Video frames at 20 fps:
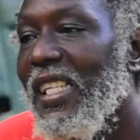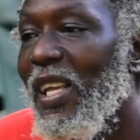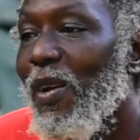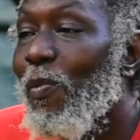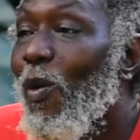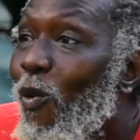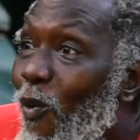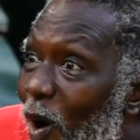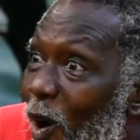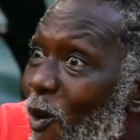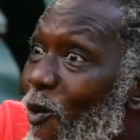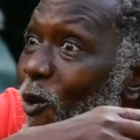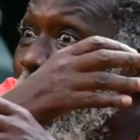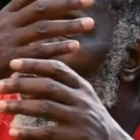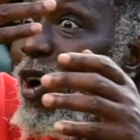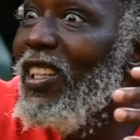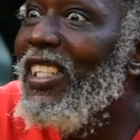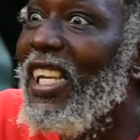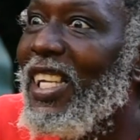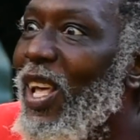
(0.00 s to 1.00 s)
But one whole
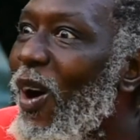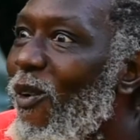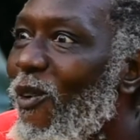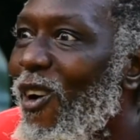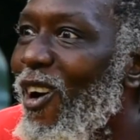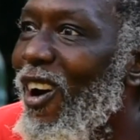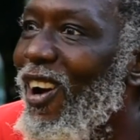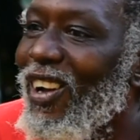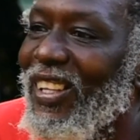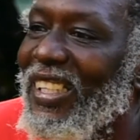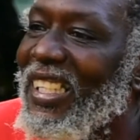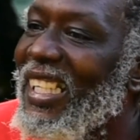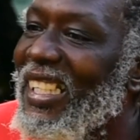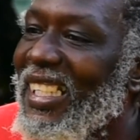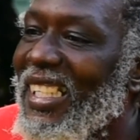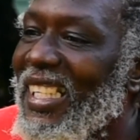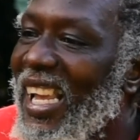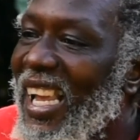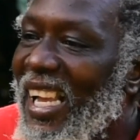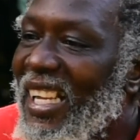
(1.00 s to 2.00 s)
other world it
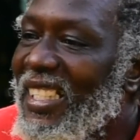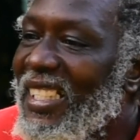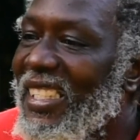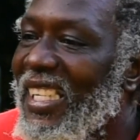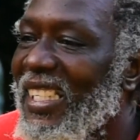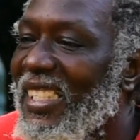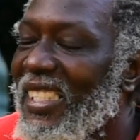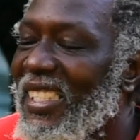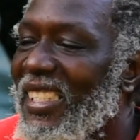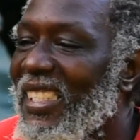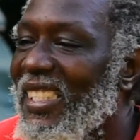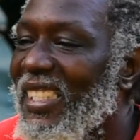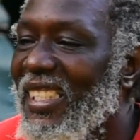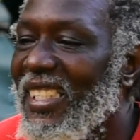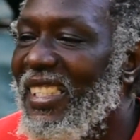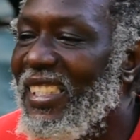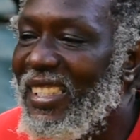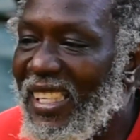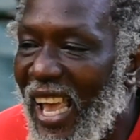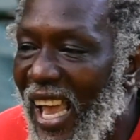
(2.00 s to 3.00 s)
exists,
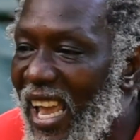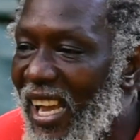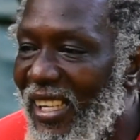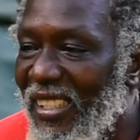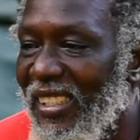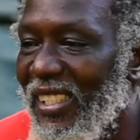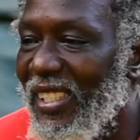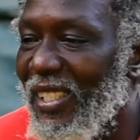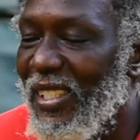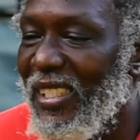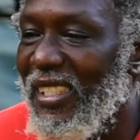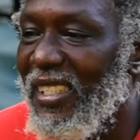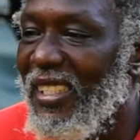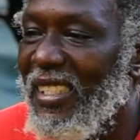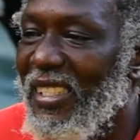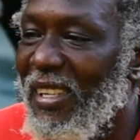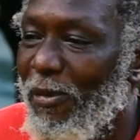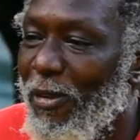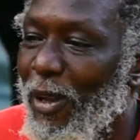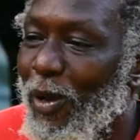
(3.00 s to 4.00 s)

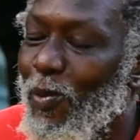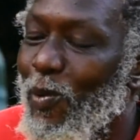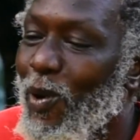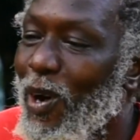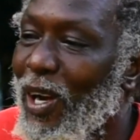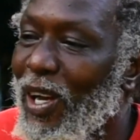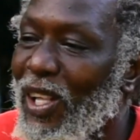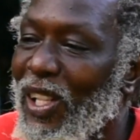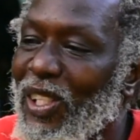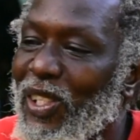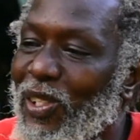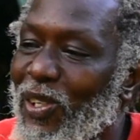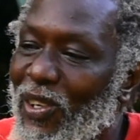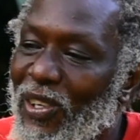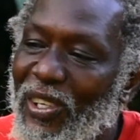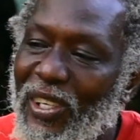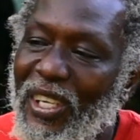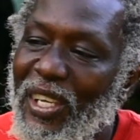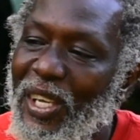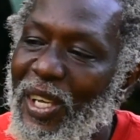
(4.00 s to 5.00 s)
scientific world too.
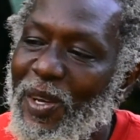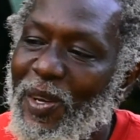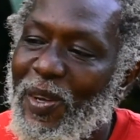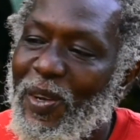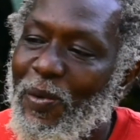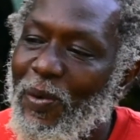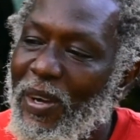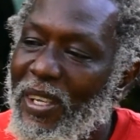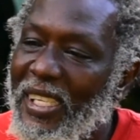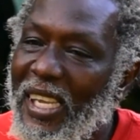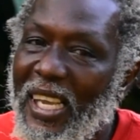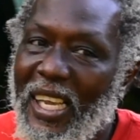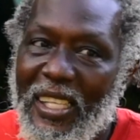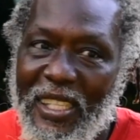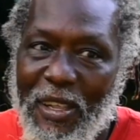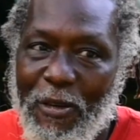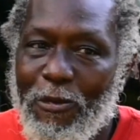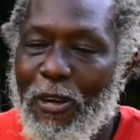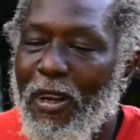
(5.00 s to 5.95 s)
We take different